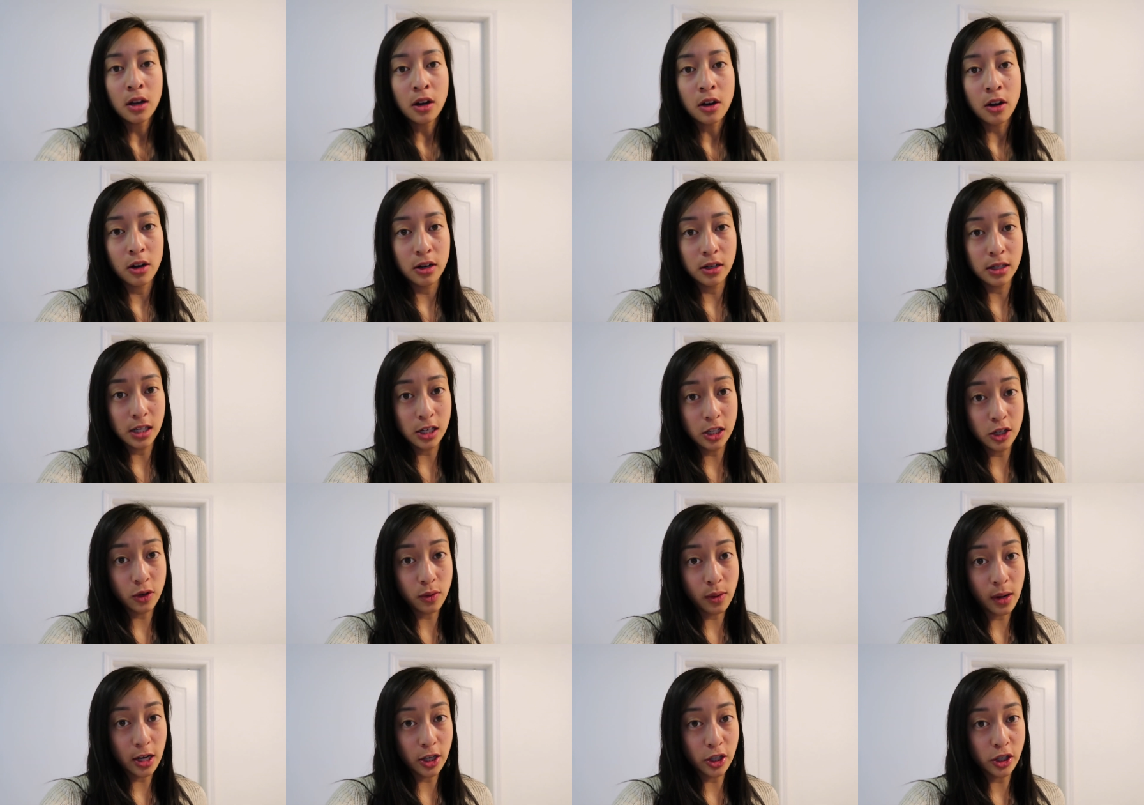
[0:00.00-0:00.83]
current
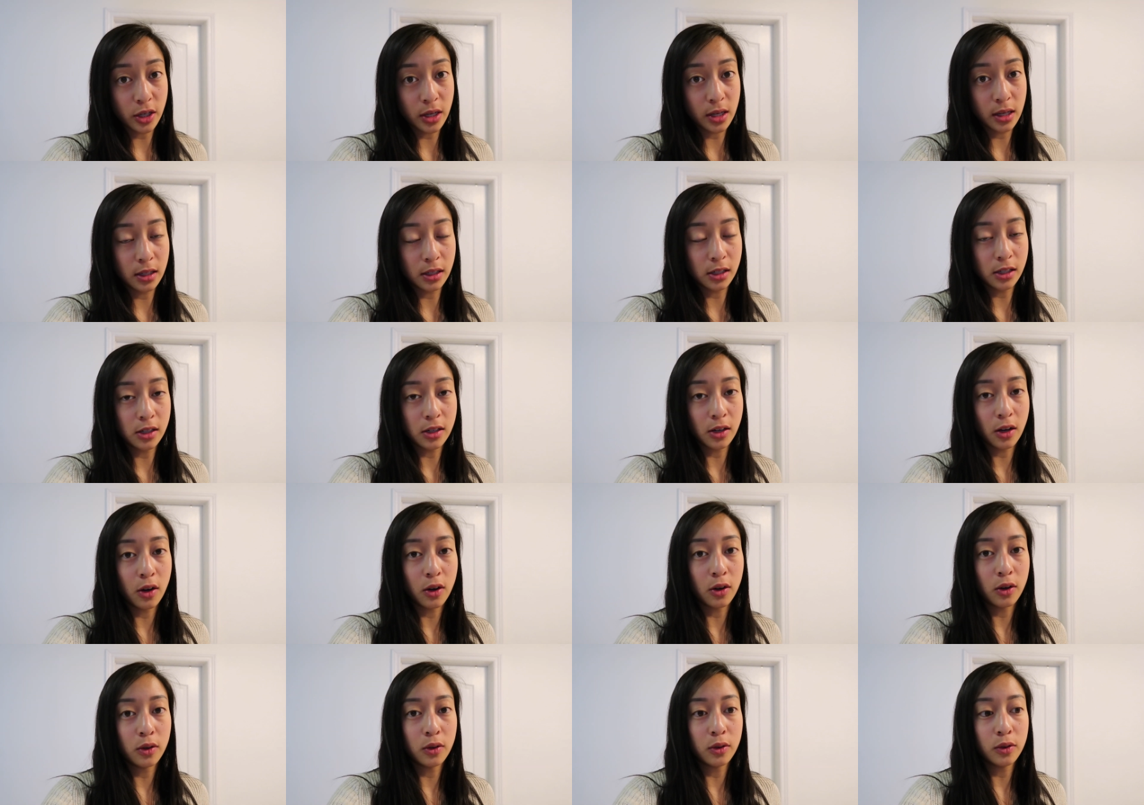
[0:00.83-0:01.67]
situation
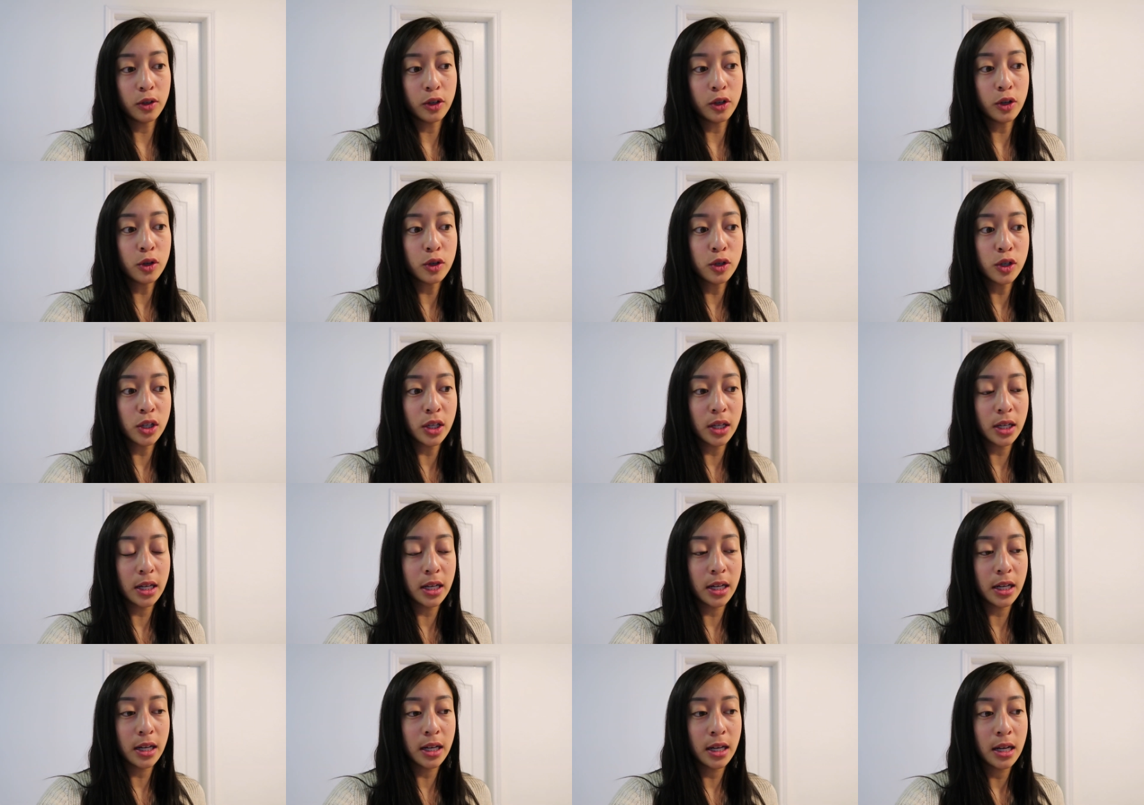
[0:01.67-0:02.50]
so
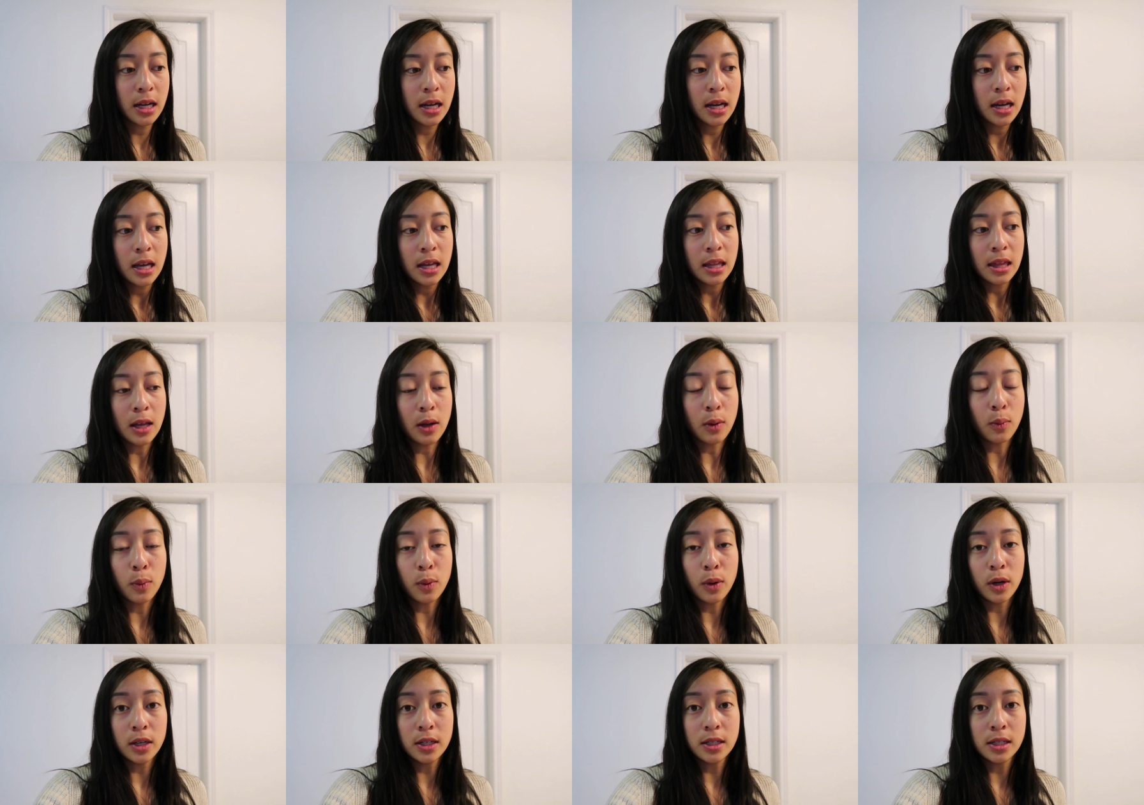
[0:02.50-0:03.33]
usually they
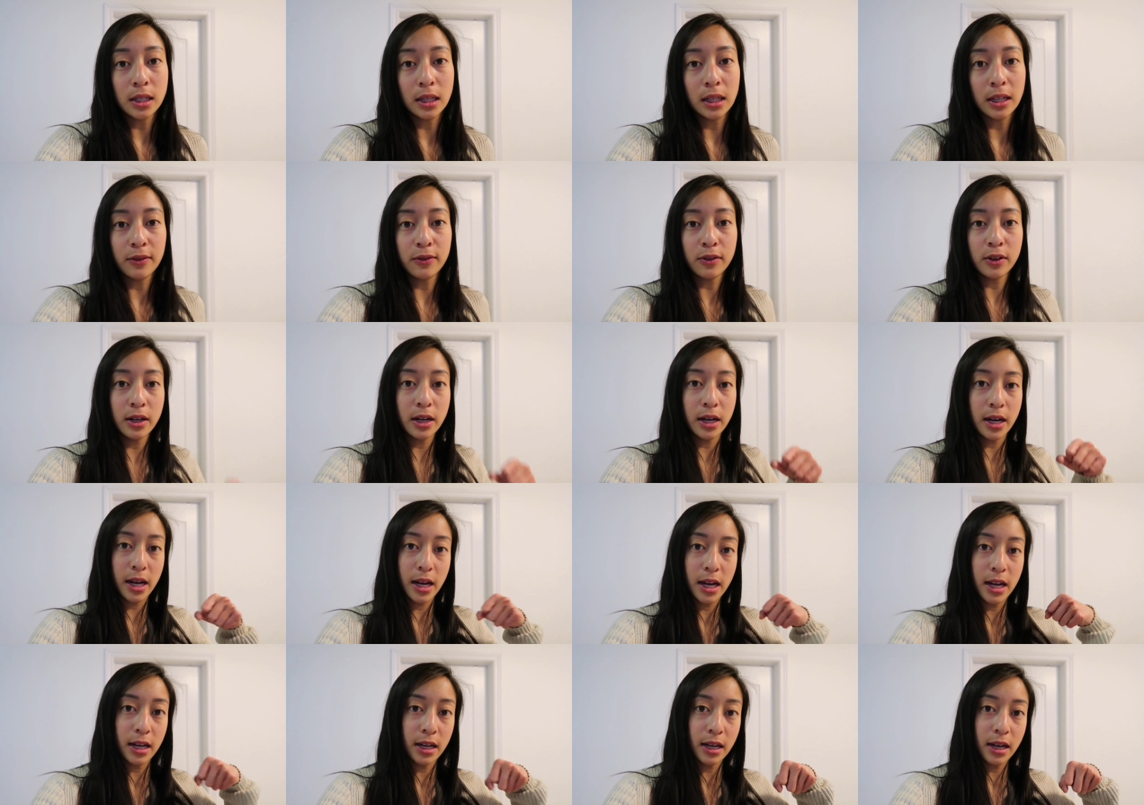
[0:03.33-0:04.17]
would deliver
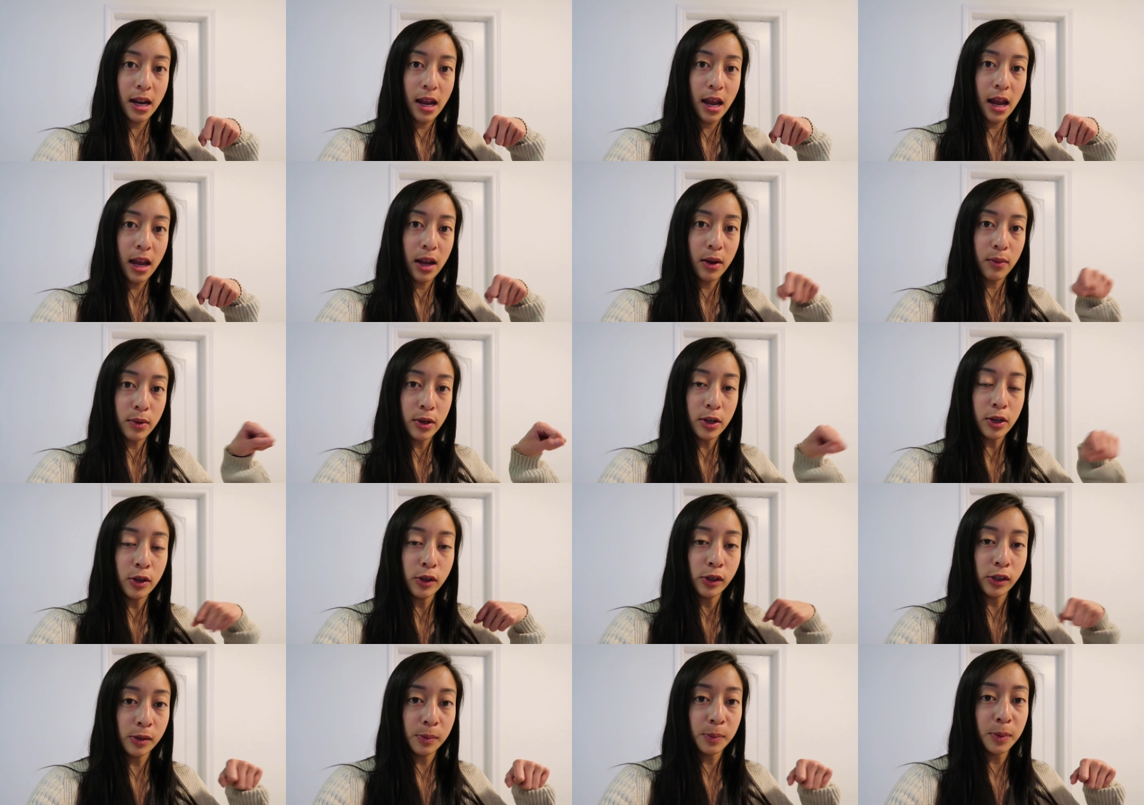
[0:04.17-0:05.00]
it in a
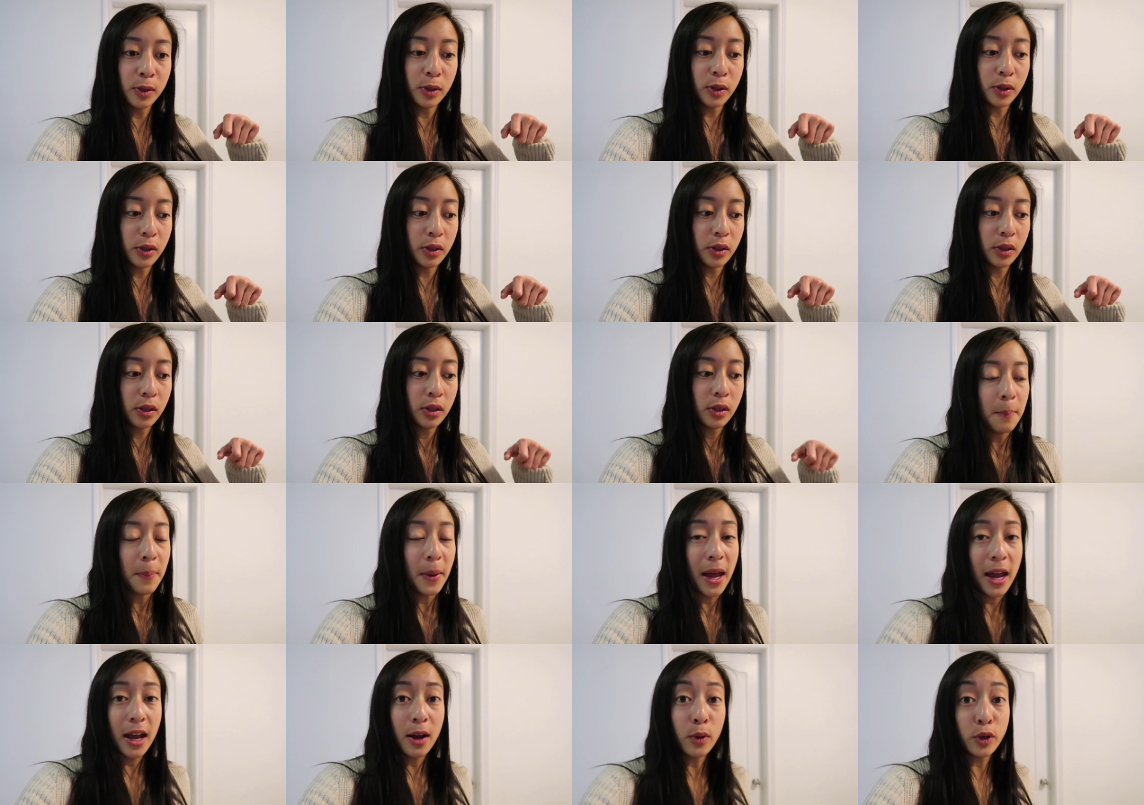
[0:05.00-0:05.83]
reusable
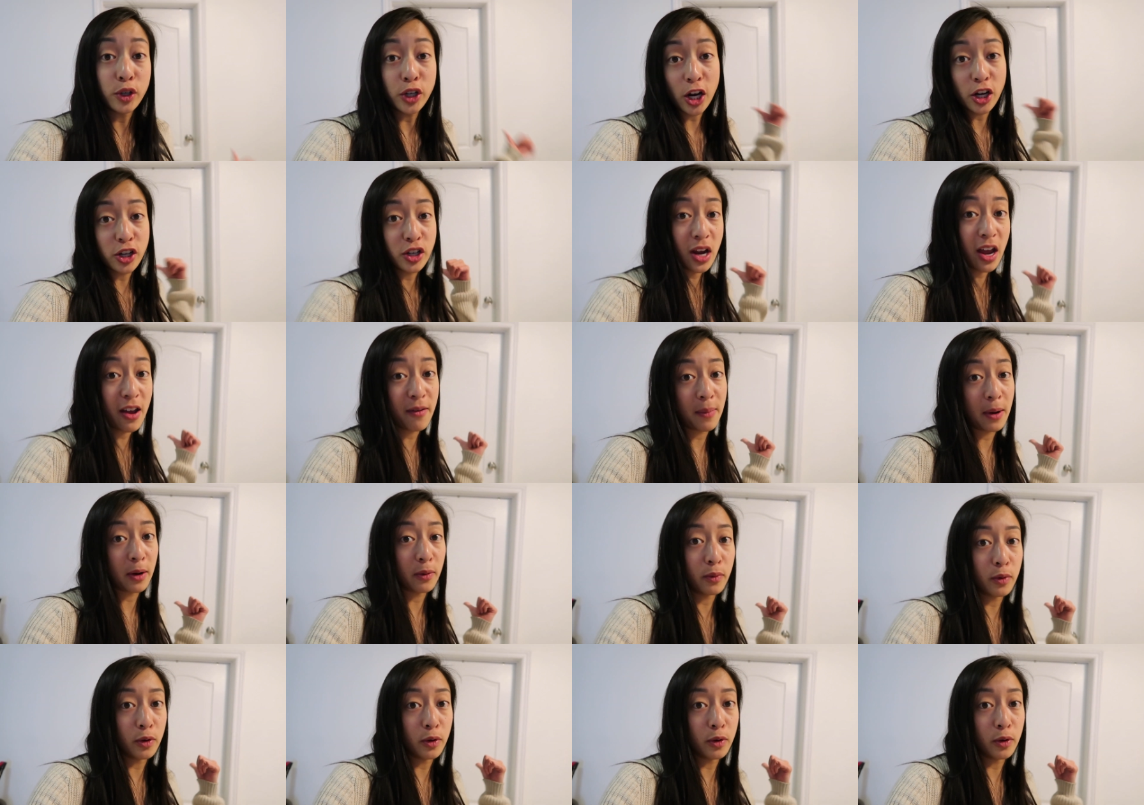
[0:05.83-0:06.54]
bag, which I actually have in my